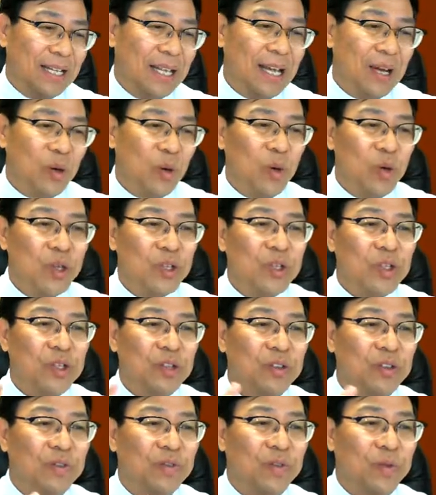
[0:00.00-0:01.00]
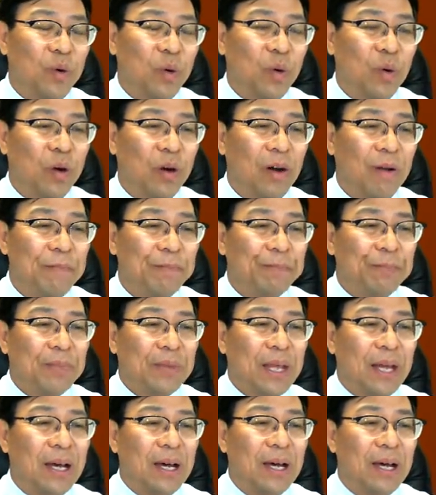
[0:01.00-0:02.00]
they are going to, for
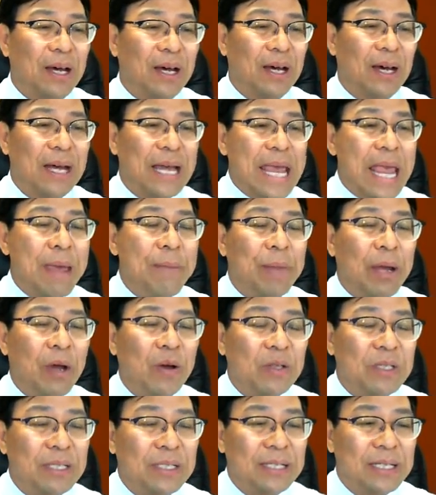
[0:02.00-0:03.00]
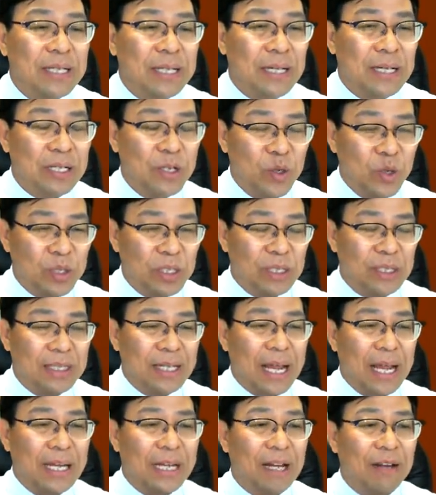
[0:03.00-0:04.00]
immigration New
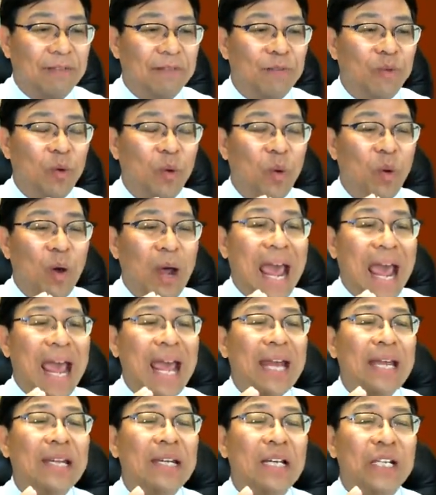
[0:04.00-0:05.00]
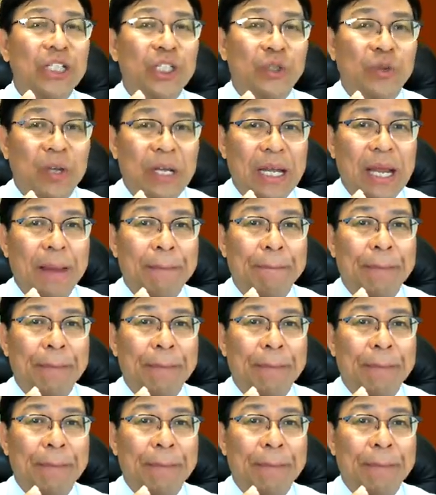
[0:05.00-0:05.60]
Zealand, and then for industry,